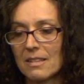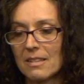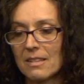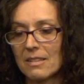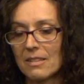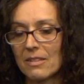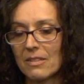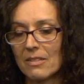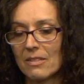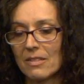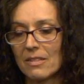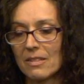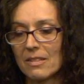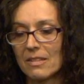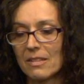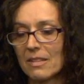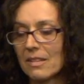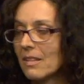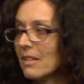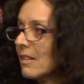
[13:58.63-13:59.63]

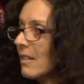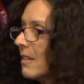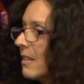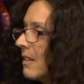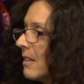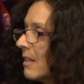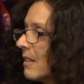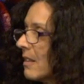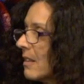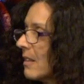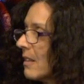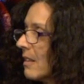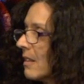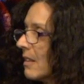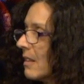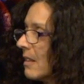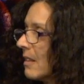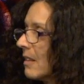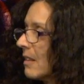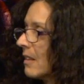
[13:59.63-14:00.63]

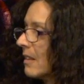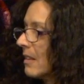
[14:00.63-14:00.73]
(silent)